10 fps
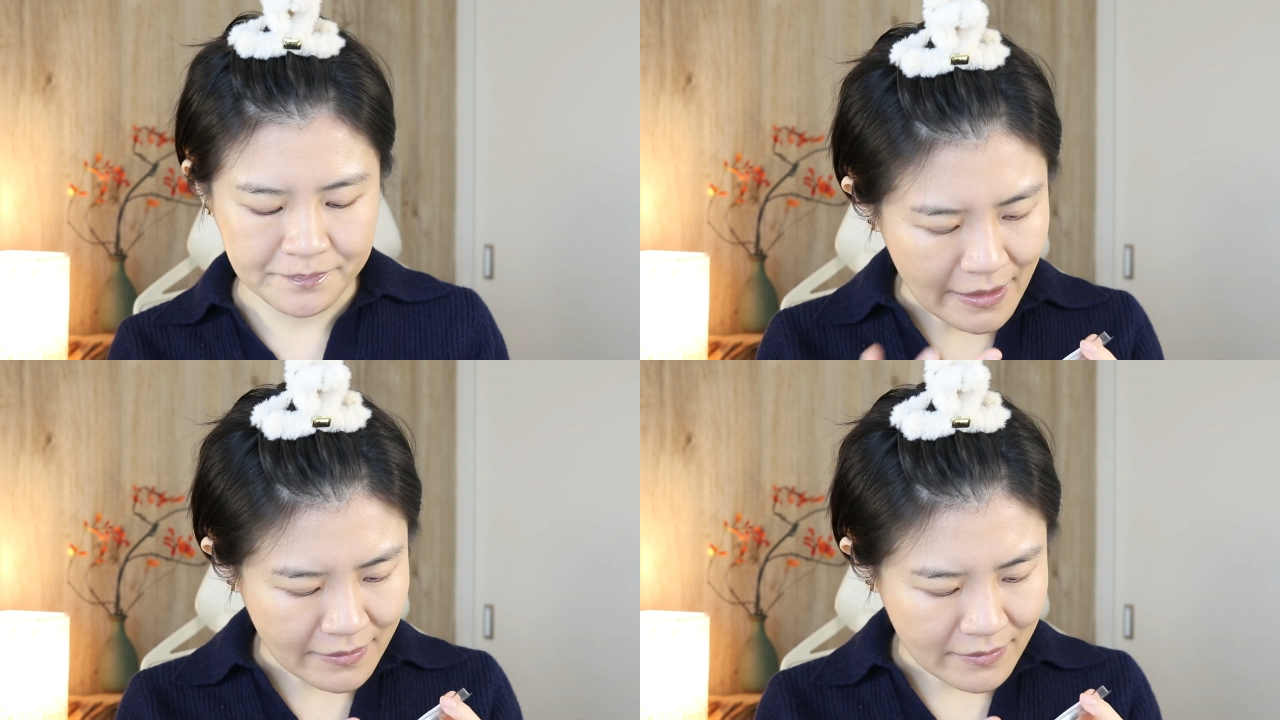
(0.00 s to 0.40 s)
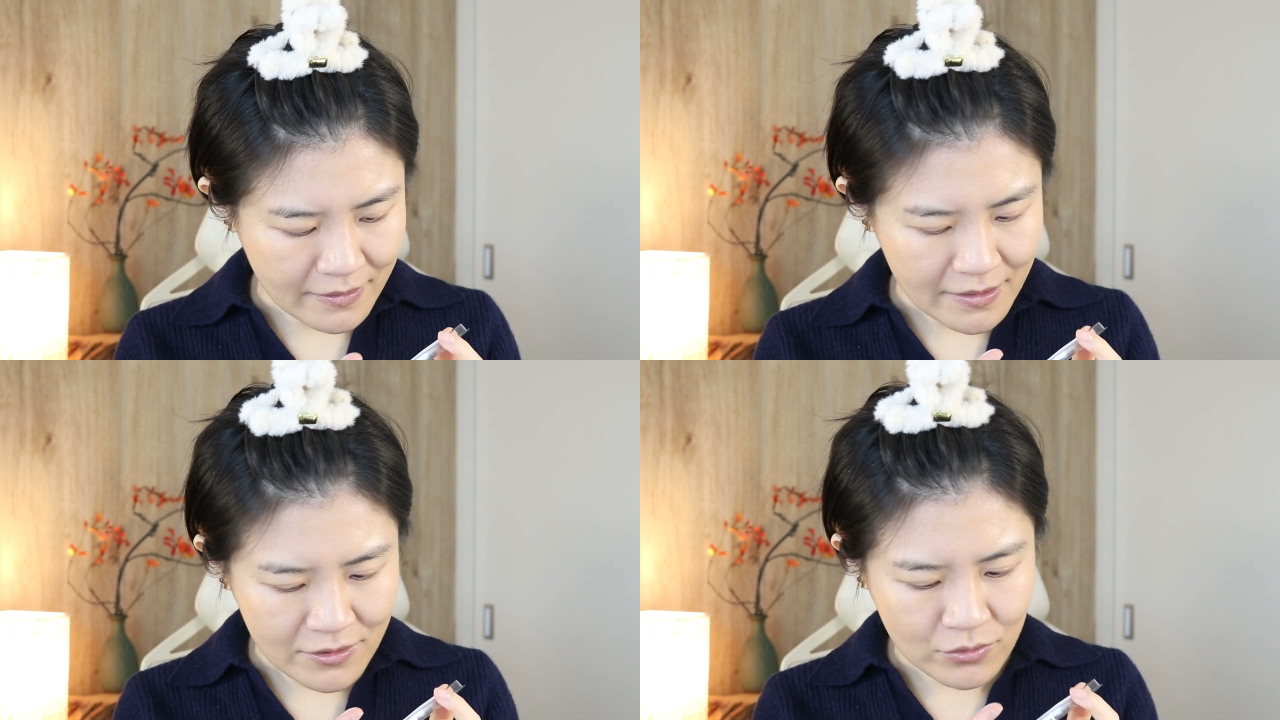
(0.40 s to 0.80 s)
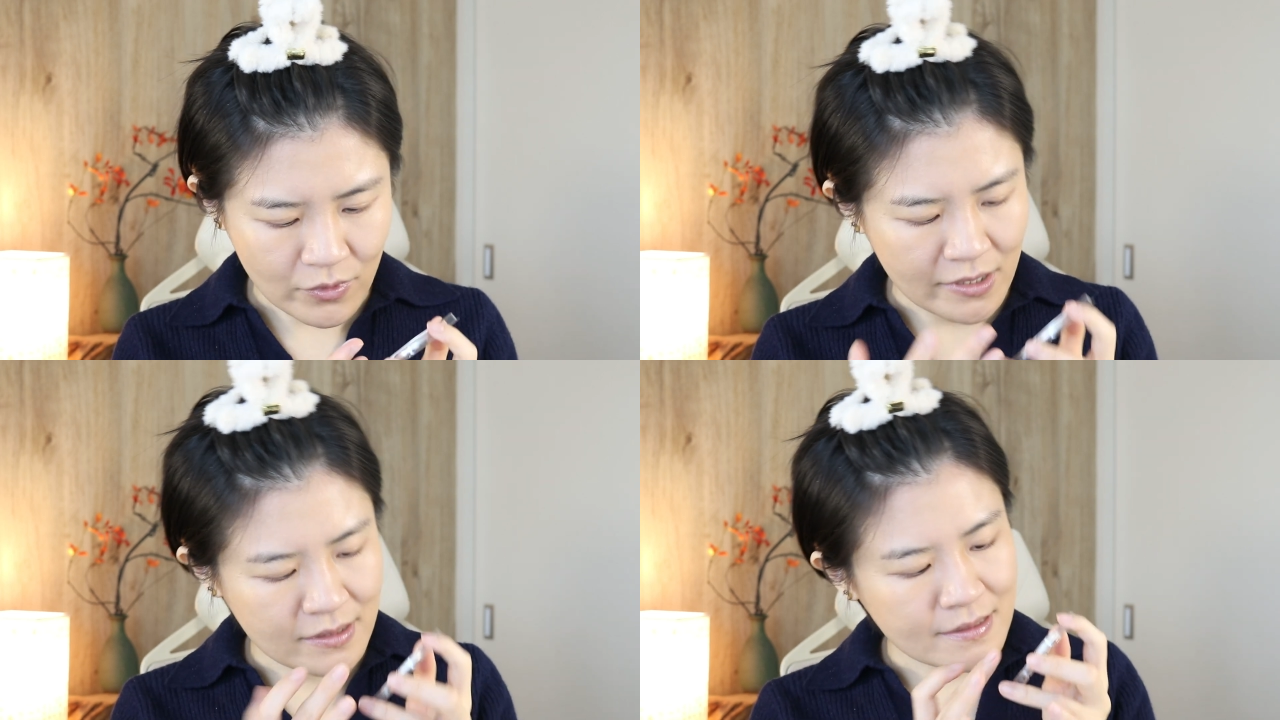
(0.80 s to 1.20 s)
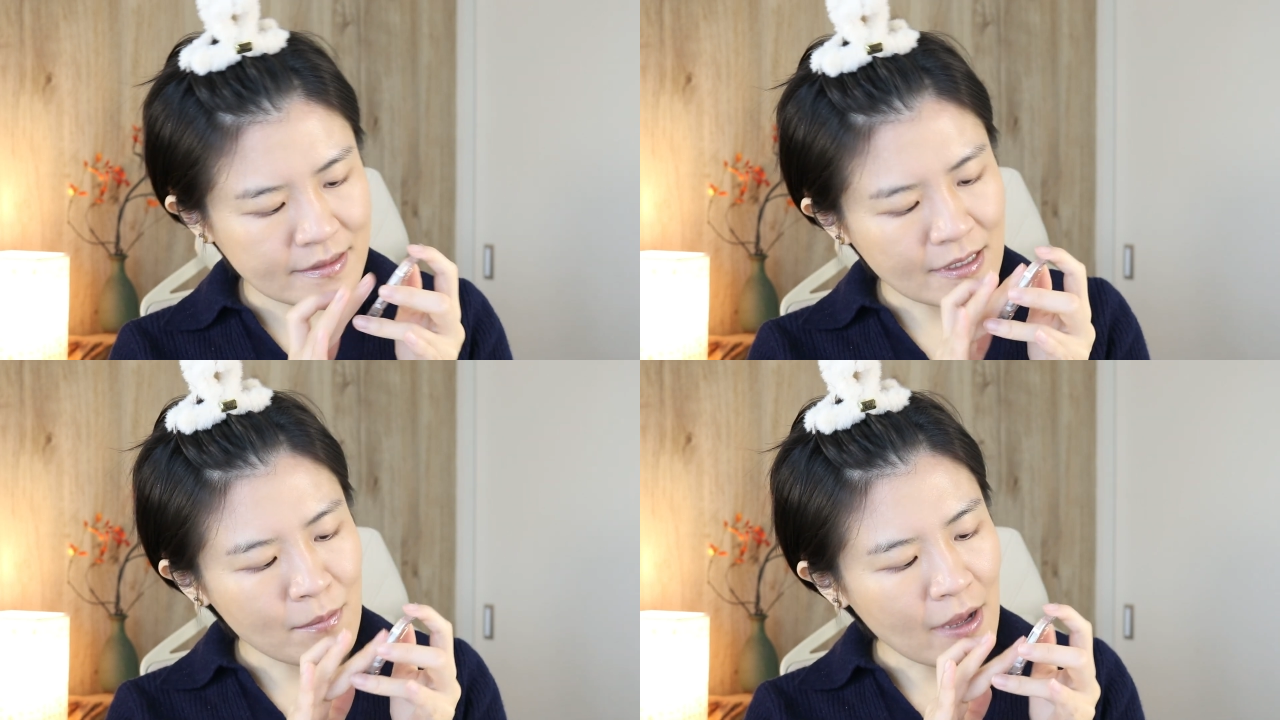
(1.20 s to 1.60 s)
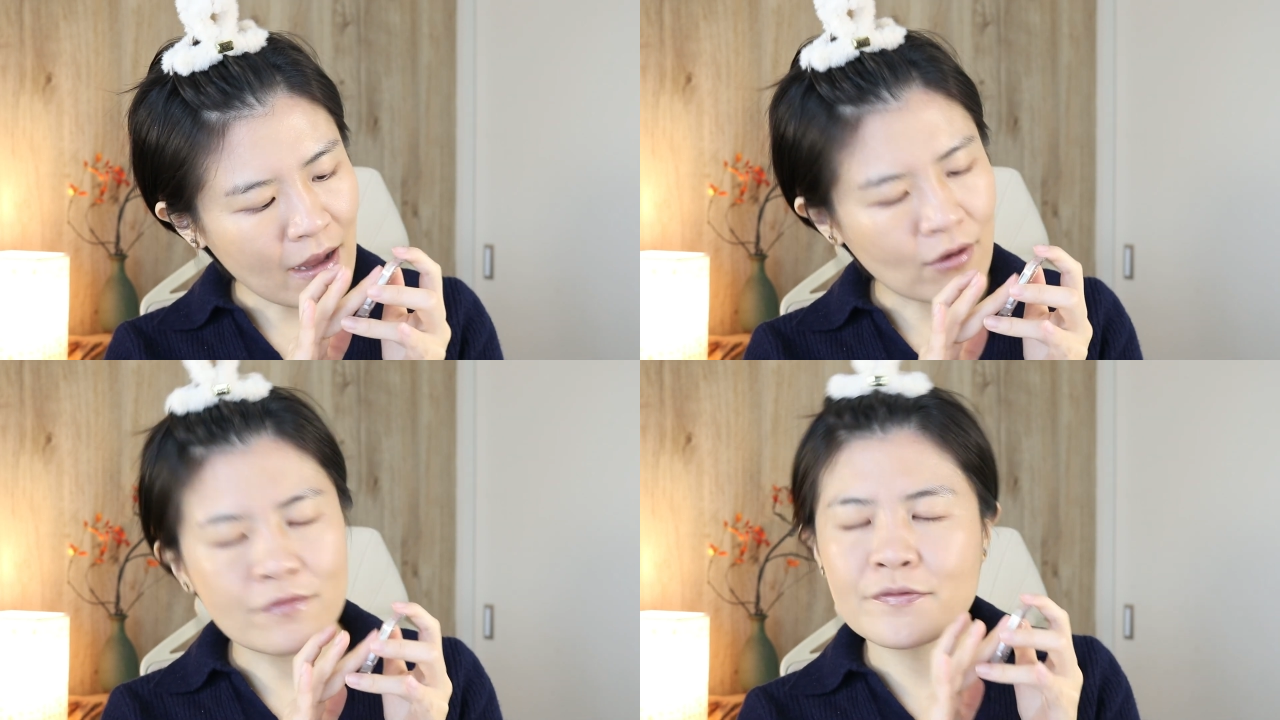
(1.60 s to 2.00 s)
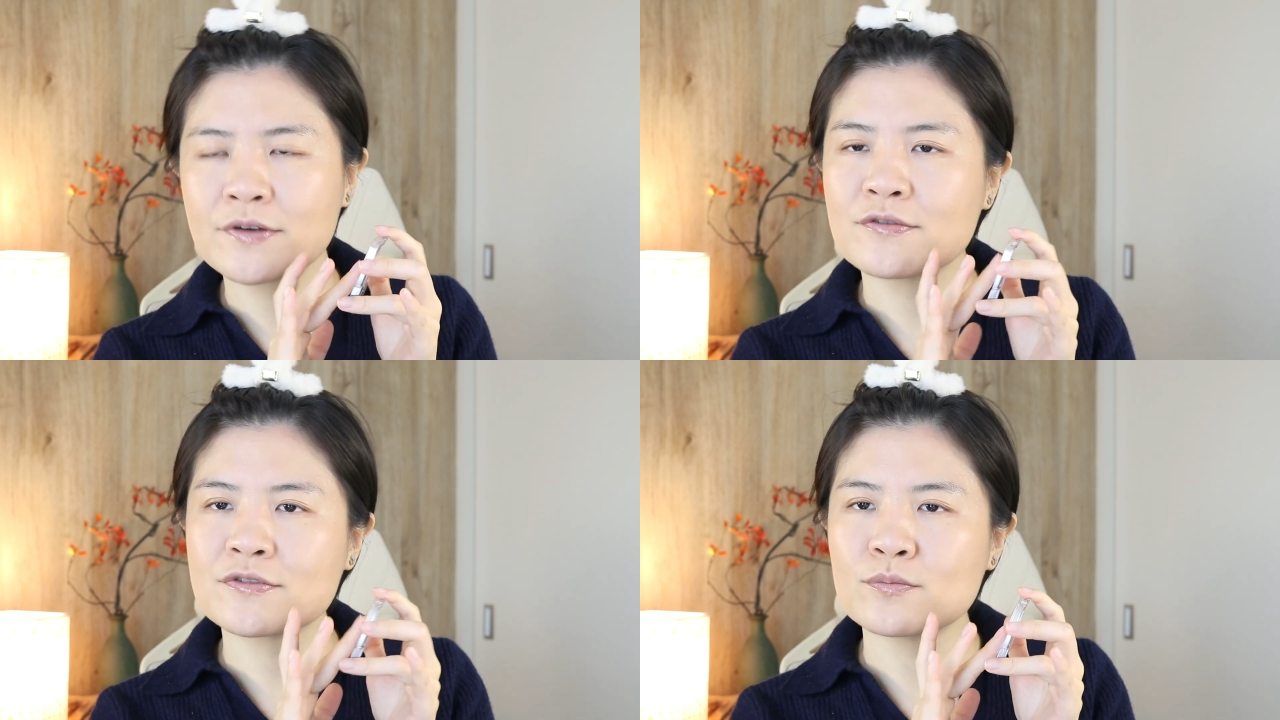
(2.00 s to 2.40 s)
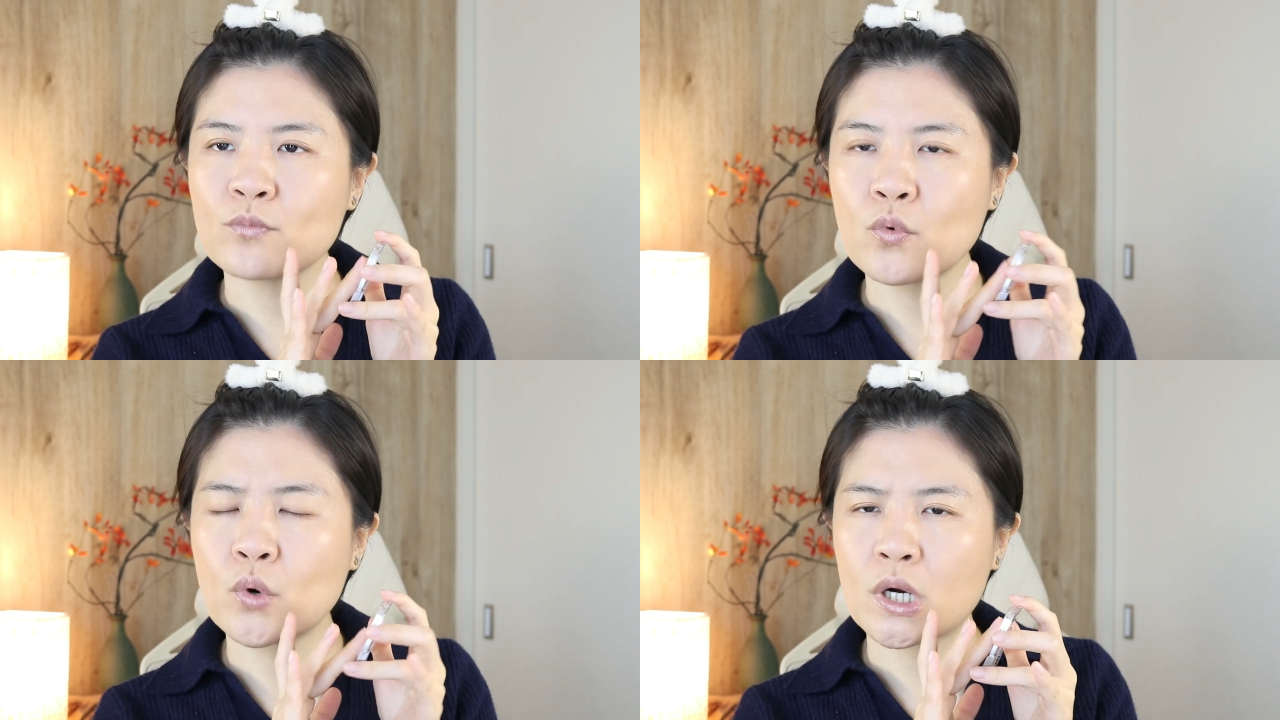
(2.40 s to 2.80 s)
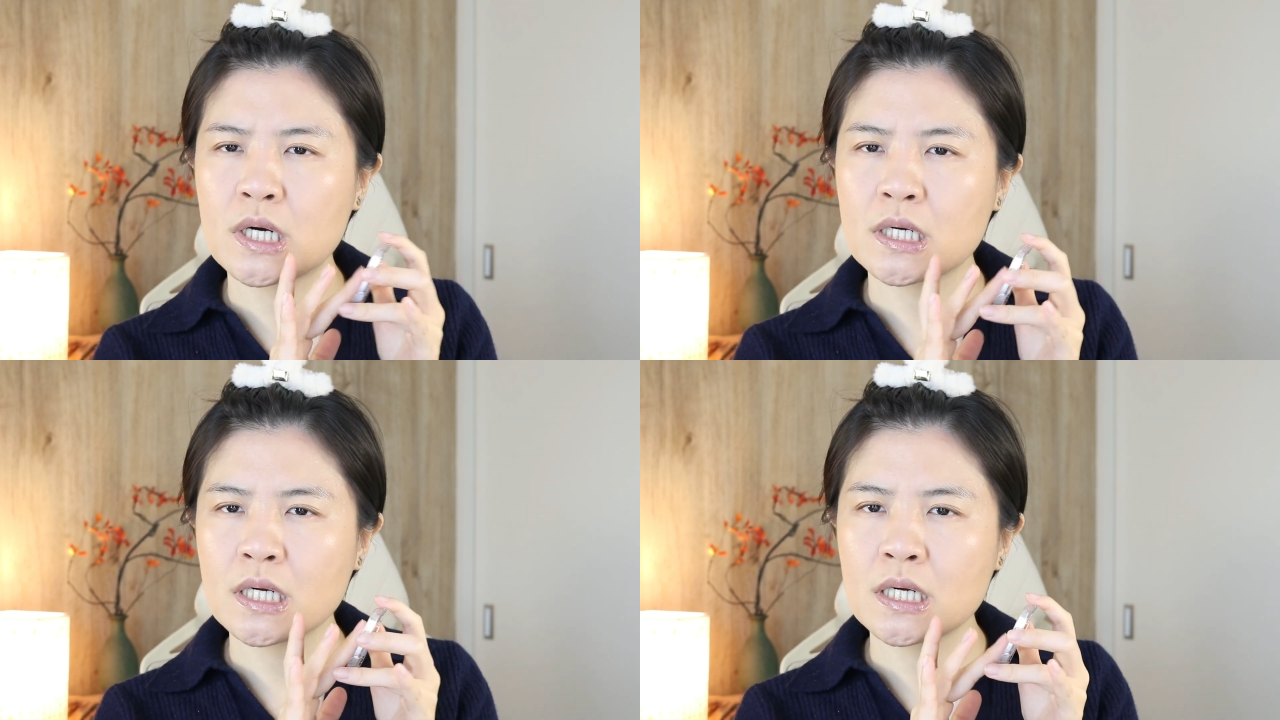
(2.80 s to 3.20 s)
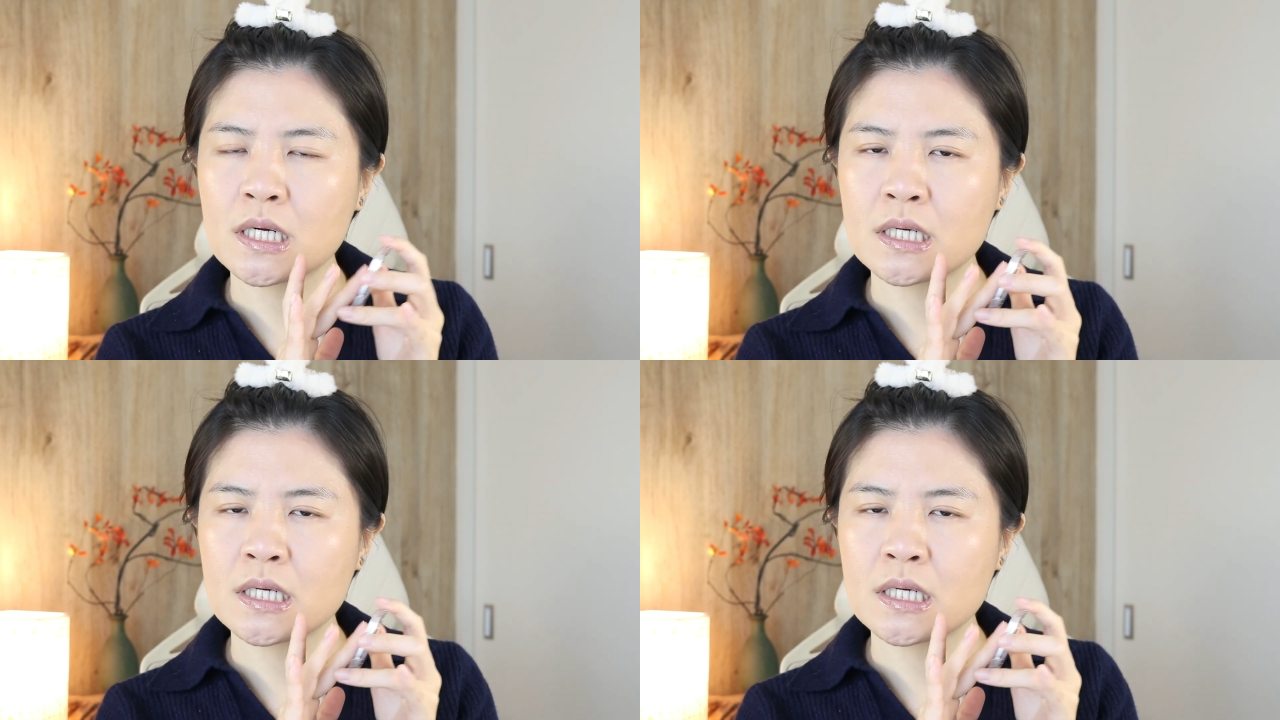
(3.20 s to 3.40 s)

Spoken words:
And this one somehow feels more